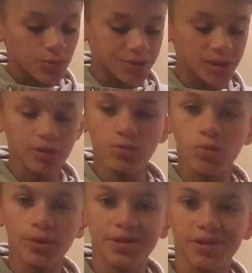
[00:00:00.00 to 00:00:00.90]
Retail is
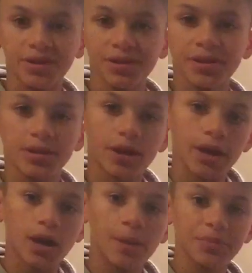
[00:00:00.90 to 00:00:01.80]
$160, and
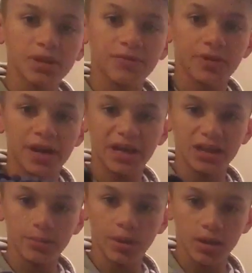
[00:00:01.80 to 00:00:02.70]
I copped these for
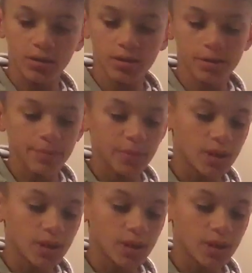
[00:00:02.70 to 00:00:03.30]
$80.